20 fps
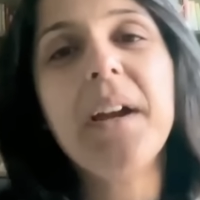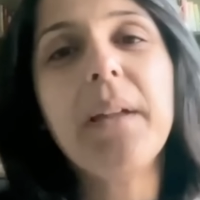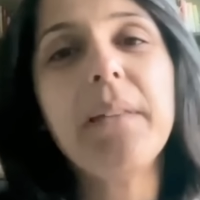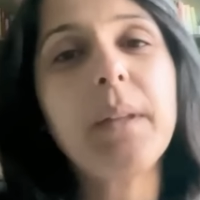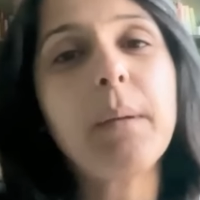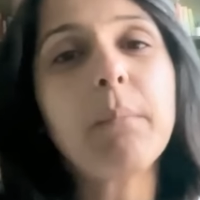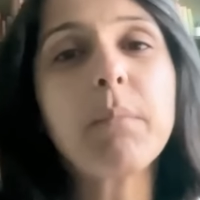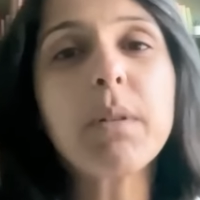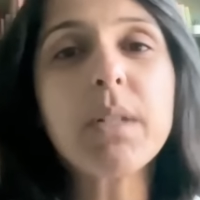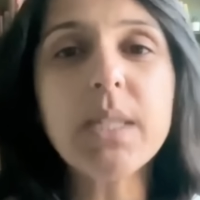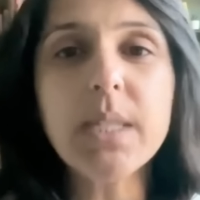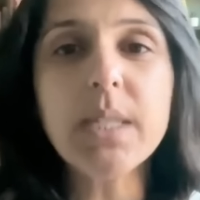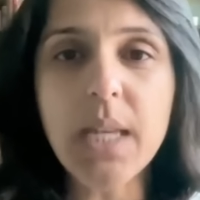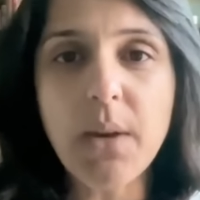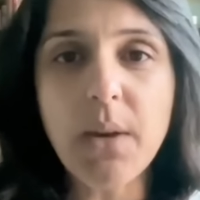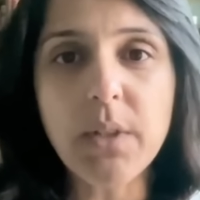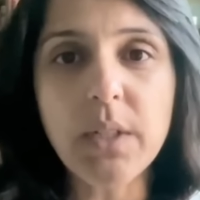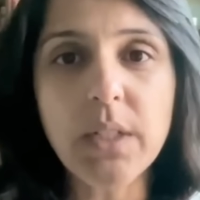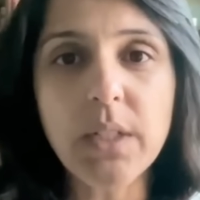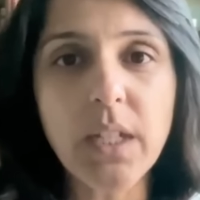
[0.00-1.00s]
Number
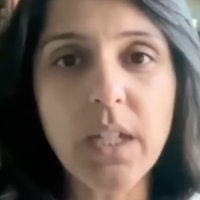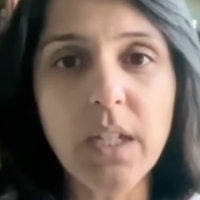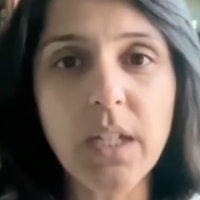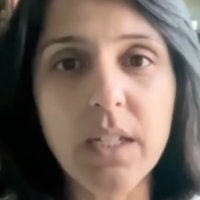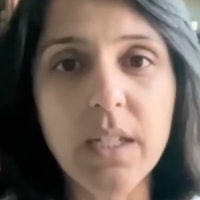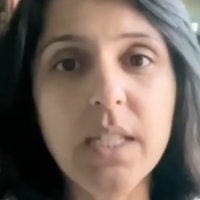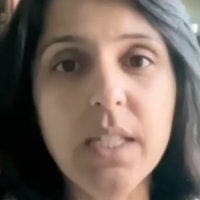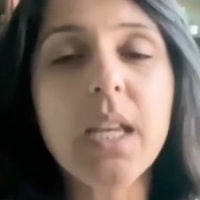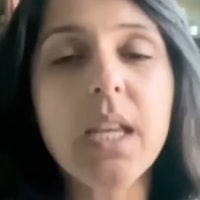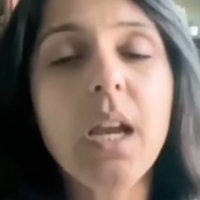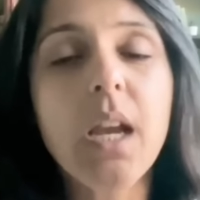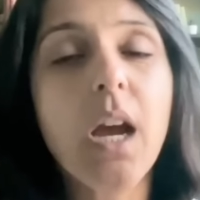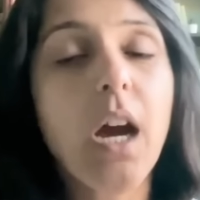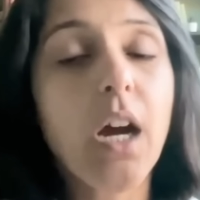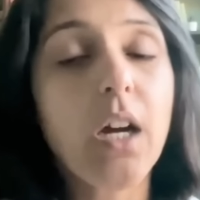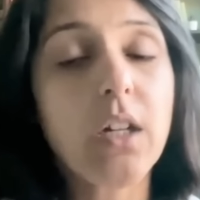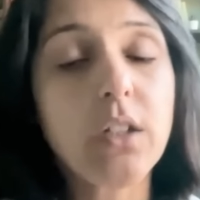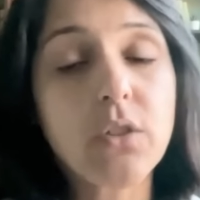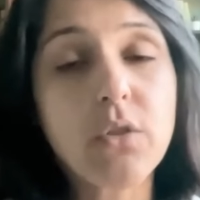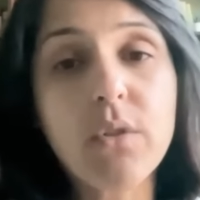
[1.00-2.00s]
seven is
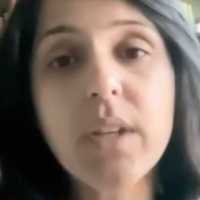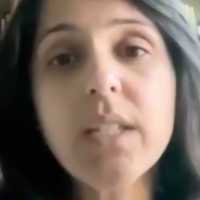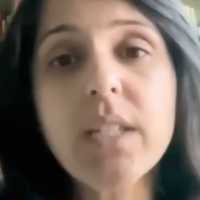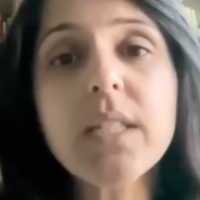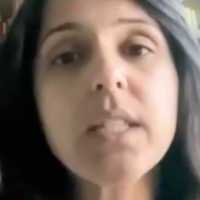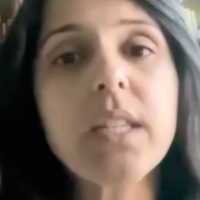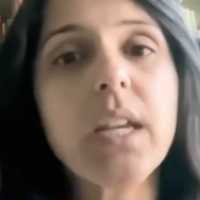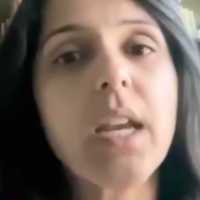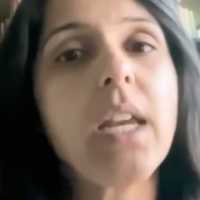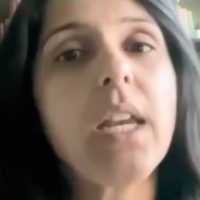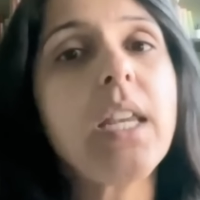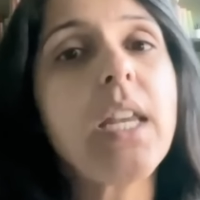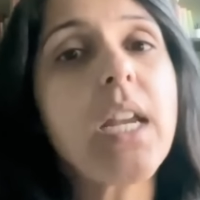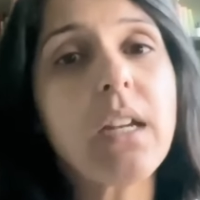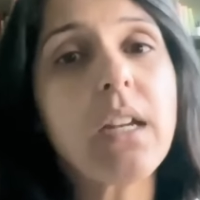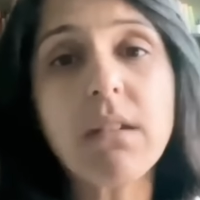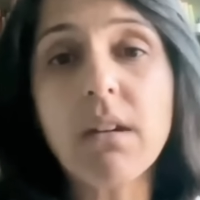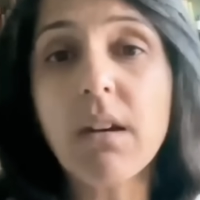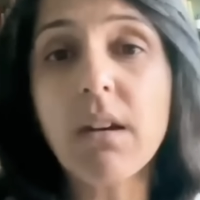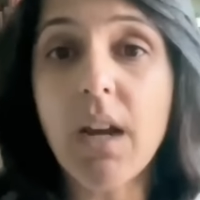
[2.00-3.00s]
address any
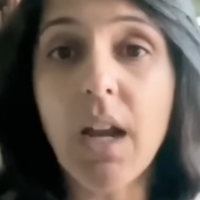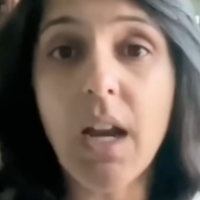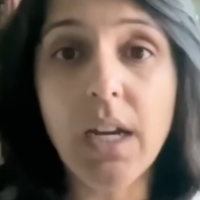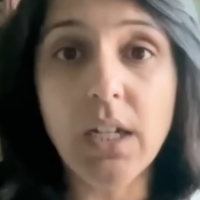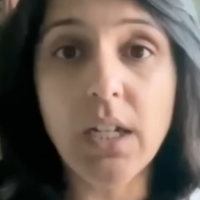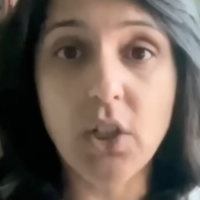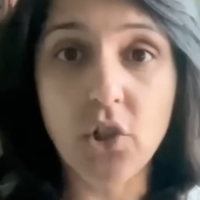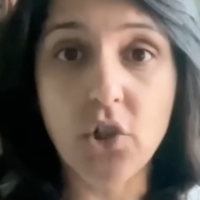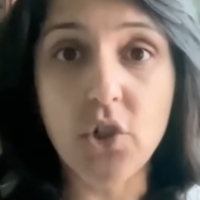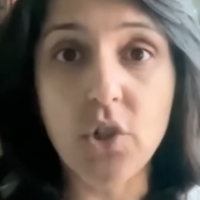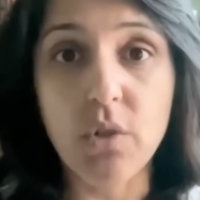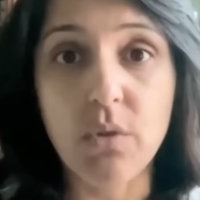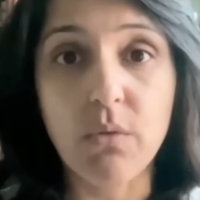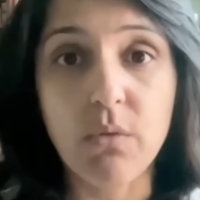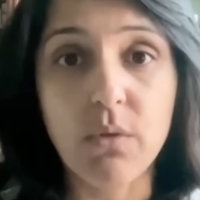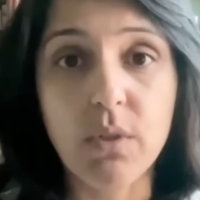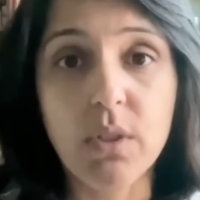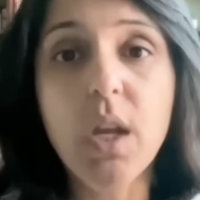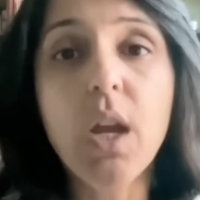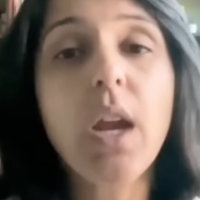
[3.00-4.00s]
underlying
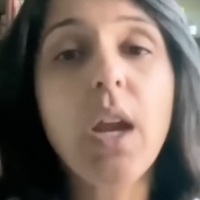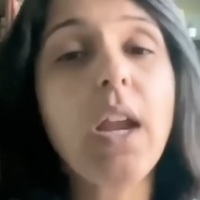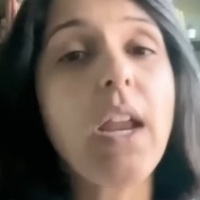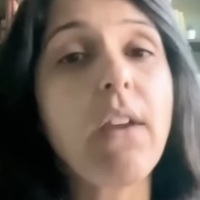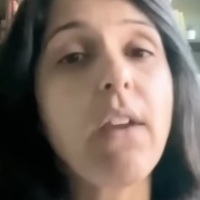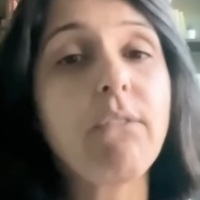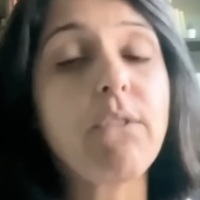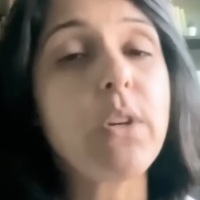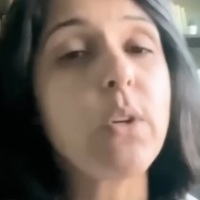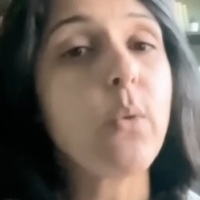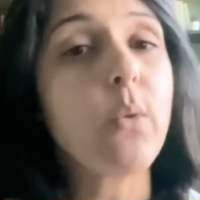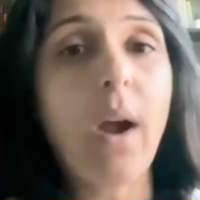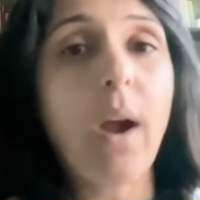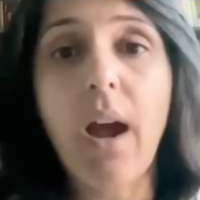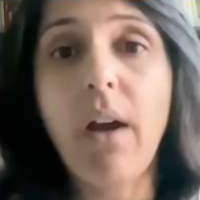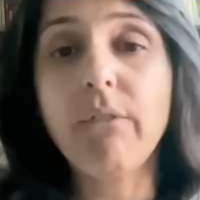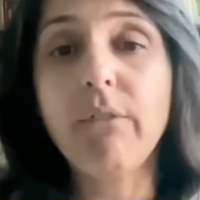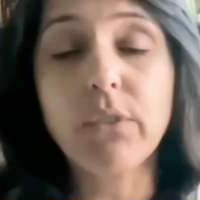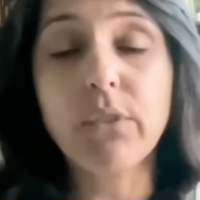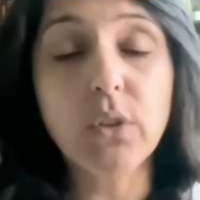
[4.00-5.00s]
issues if you
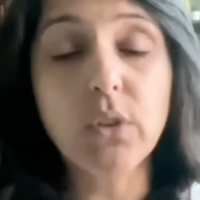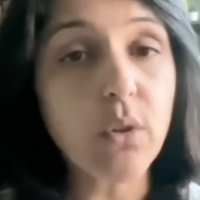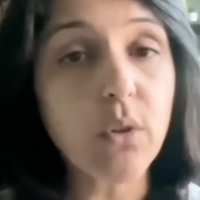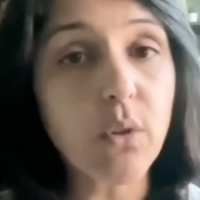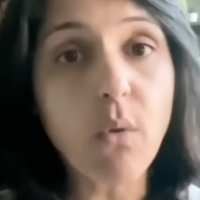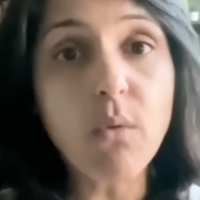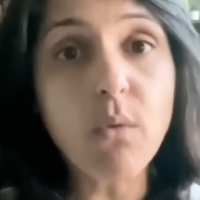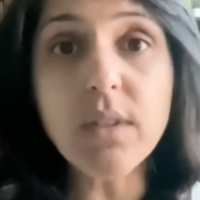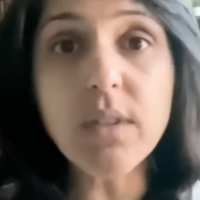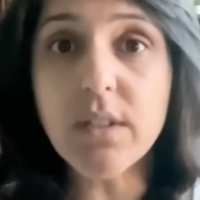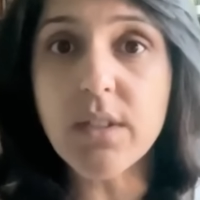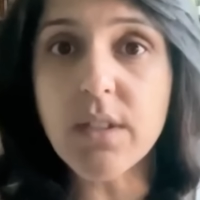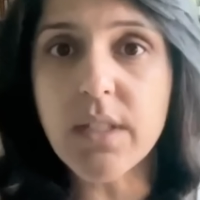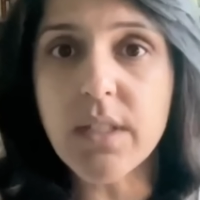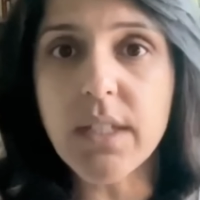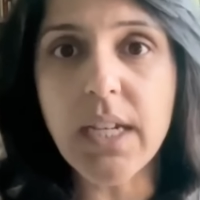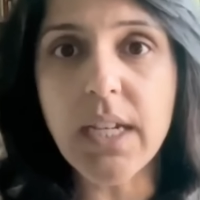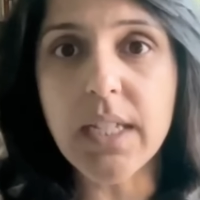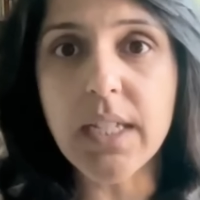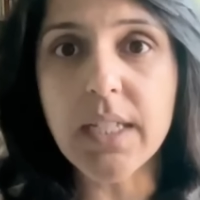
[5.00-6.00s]
have Crohn's
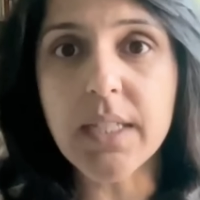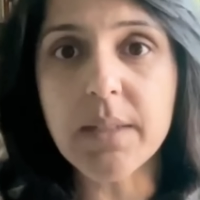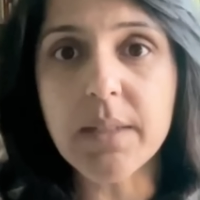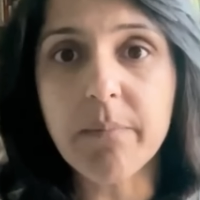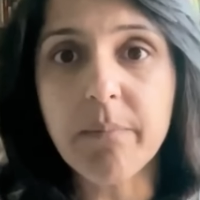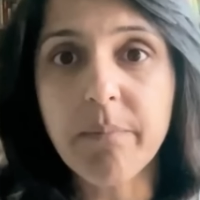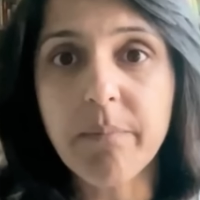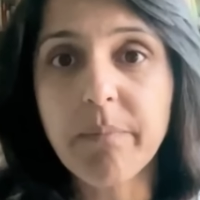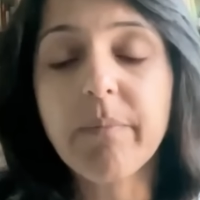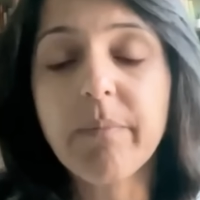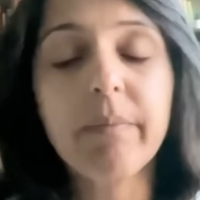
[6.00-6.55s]
disease,